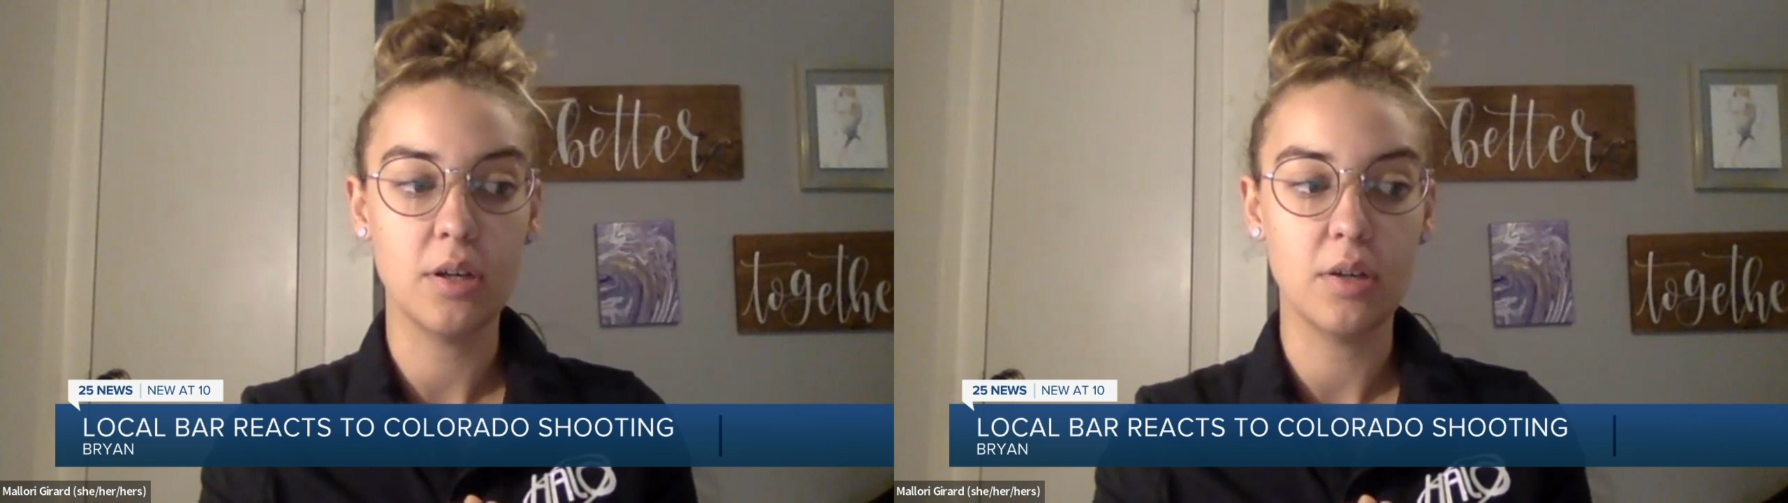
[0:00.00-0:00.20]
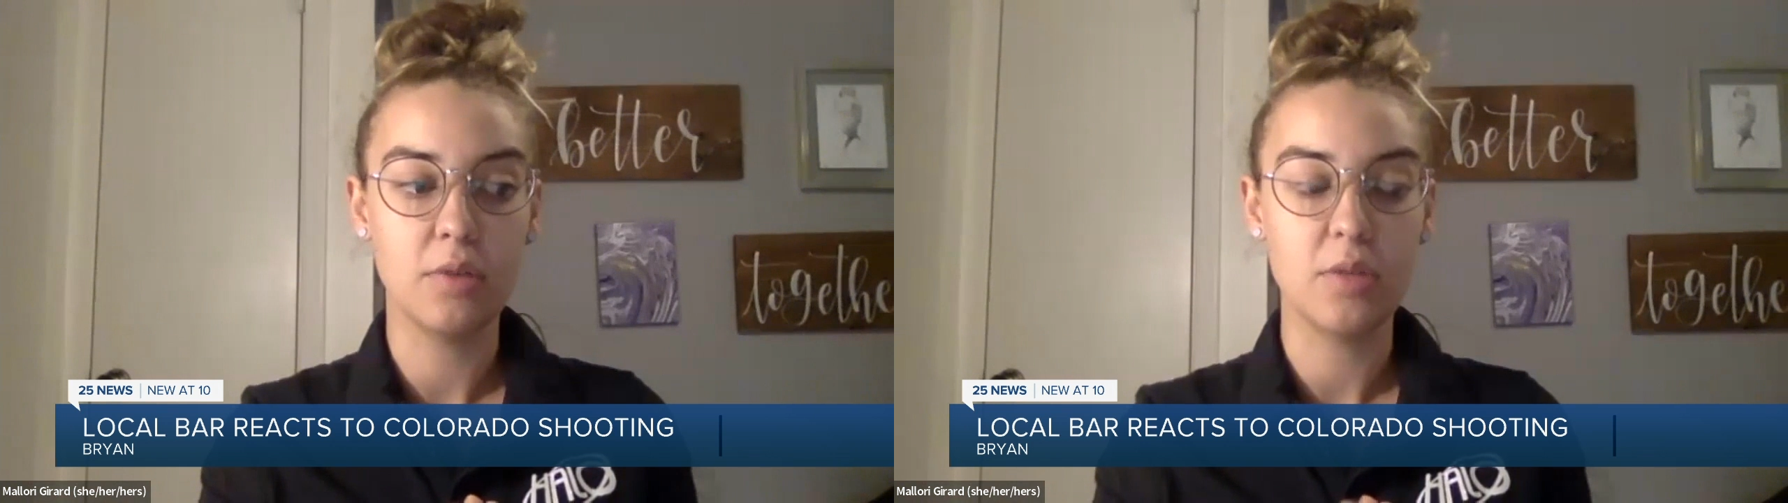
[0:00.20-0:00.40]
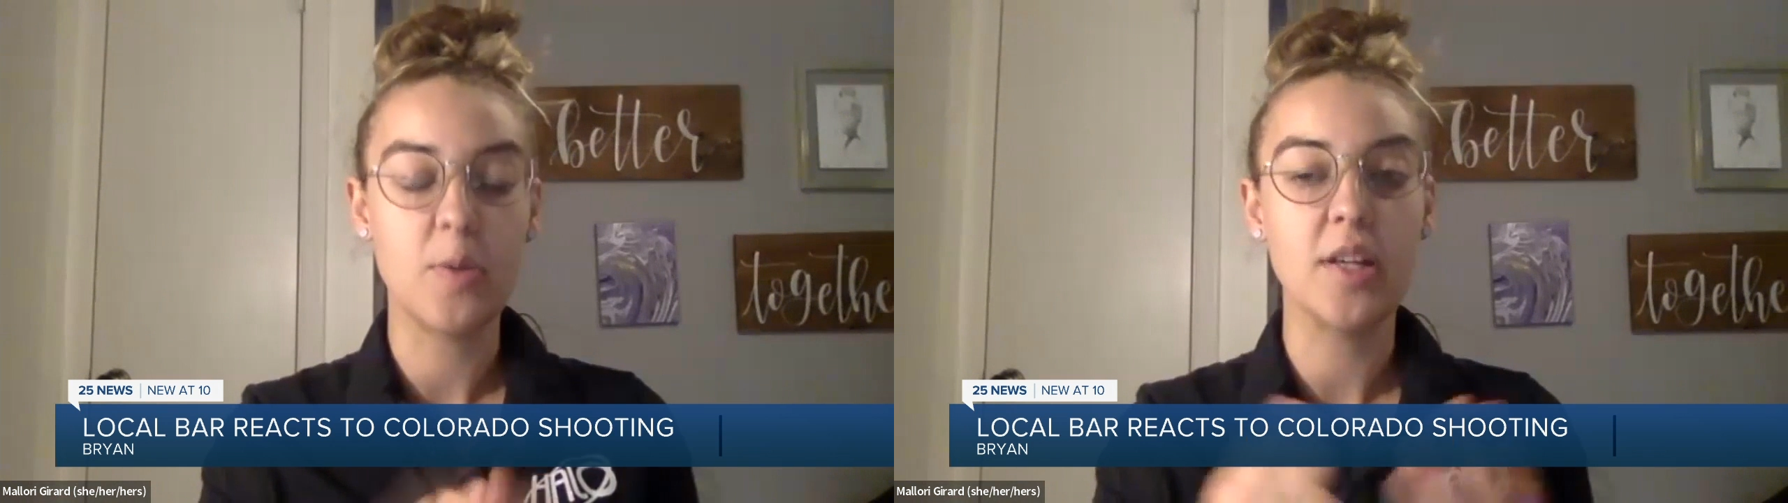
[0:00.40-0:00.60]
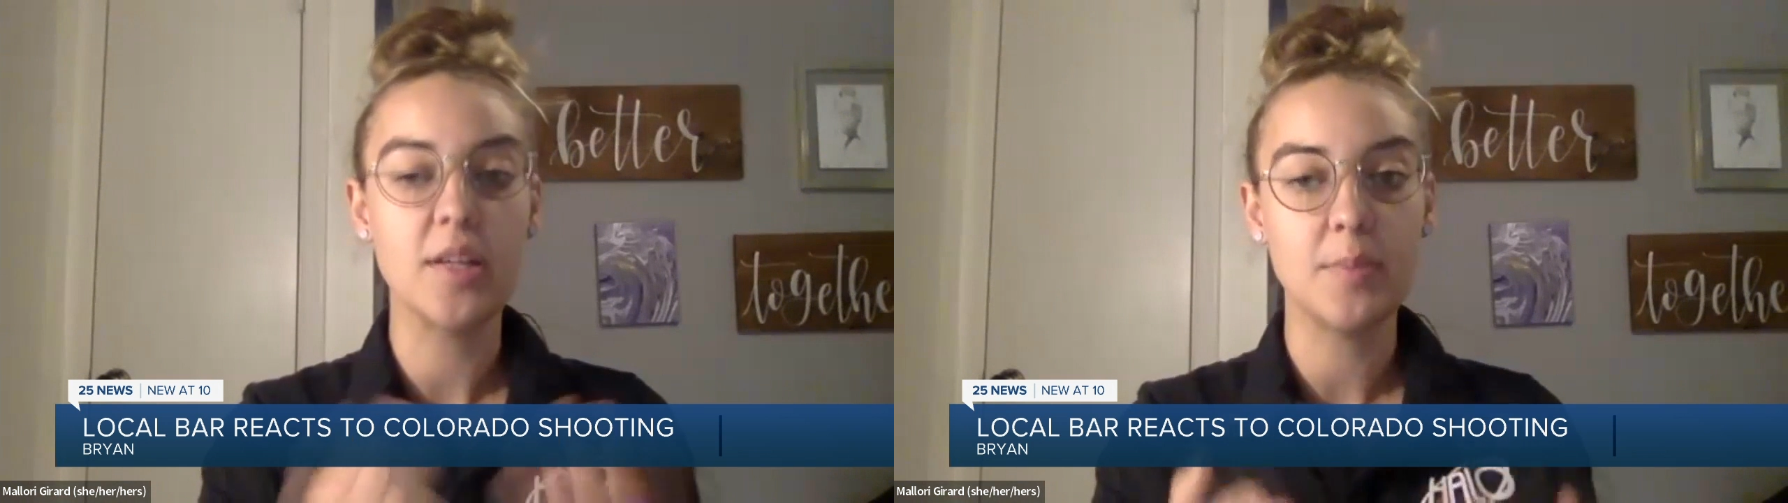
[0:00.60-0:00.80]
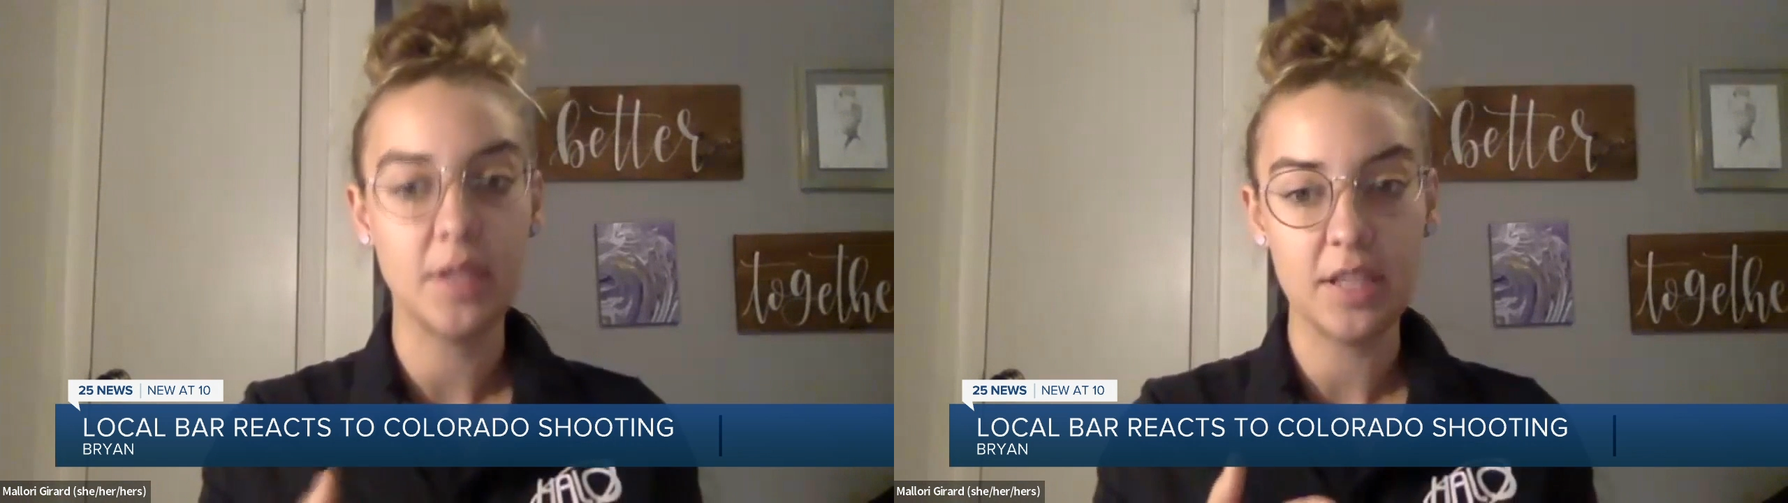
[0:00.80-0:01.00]

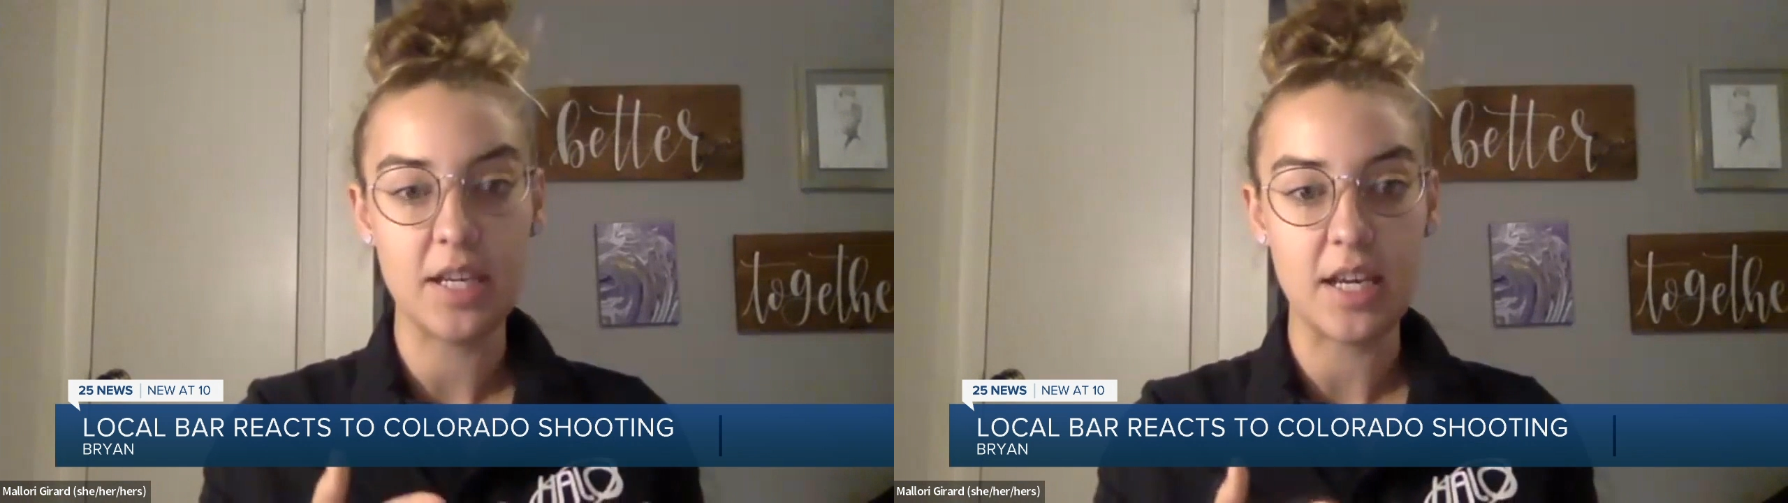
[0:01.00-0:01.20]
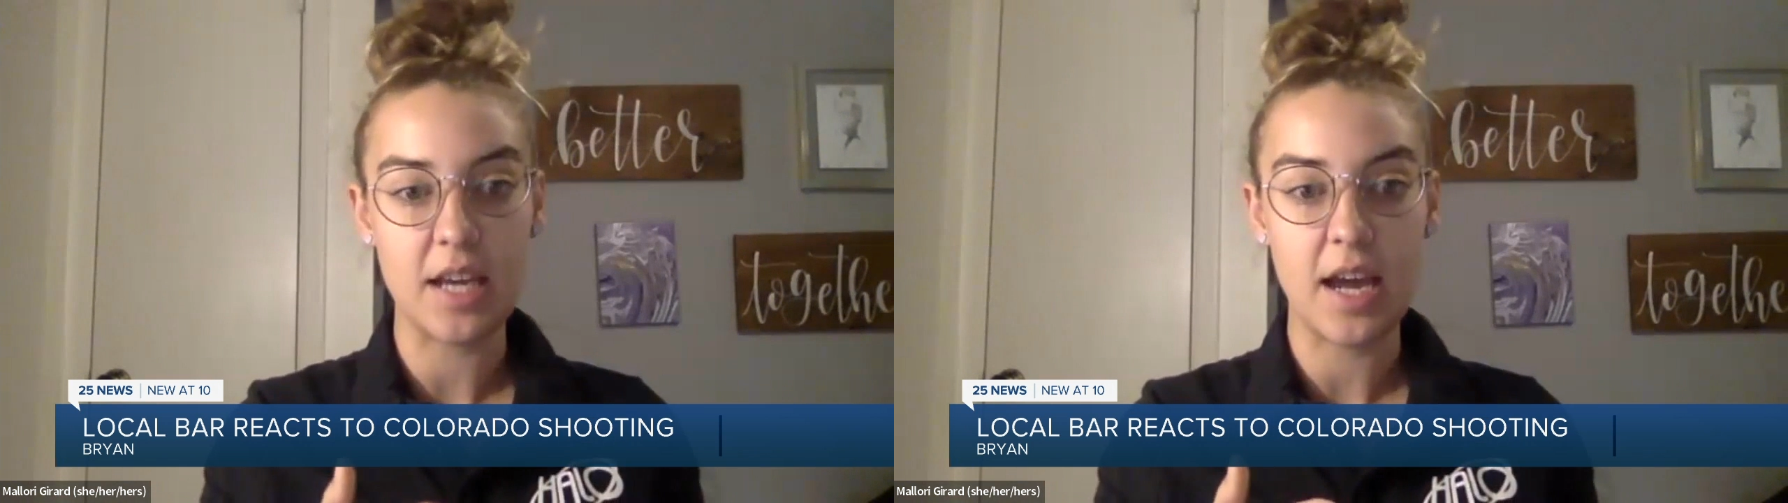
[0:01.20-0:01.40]
responsibility